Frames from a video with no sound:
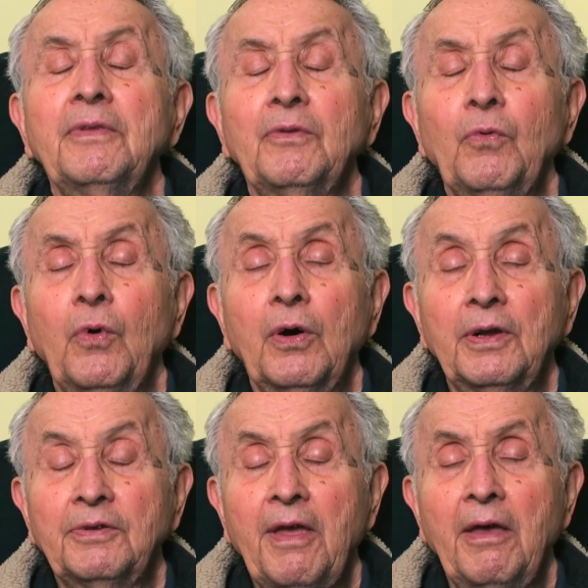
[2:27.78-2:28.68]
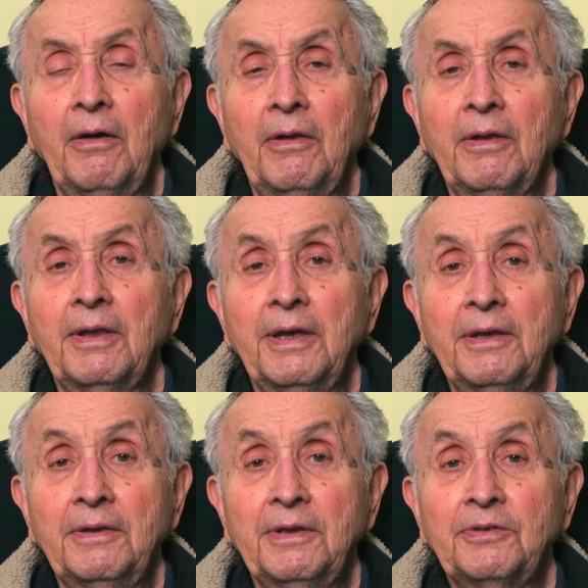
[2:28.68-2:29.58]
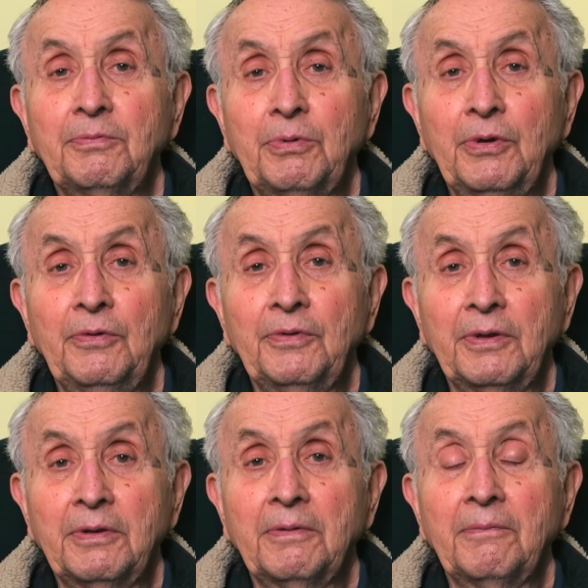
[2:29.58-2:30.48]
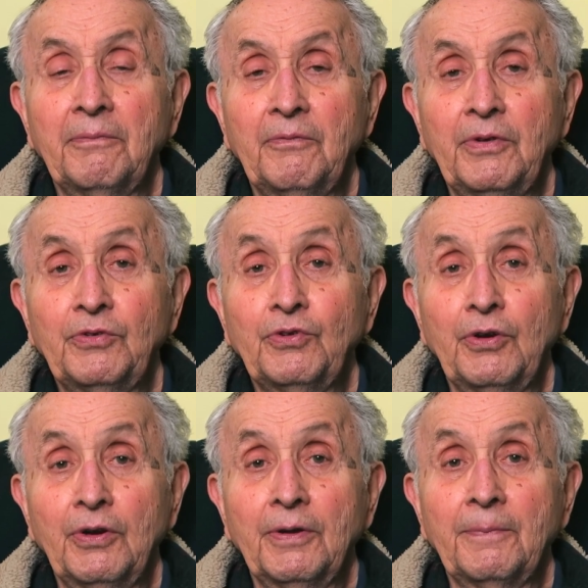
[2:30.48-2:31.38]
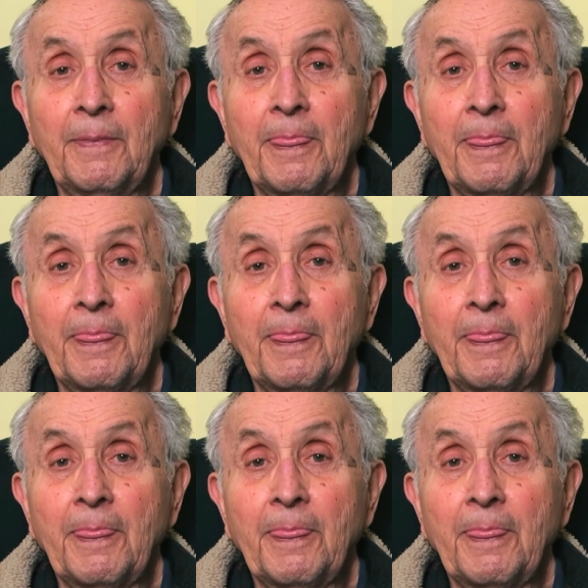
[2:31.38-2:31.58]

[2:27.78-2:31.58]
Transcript: War is hell, and this proves it for sure.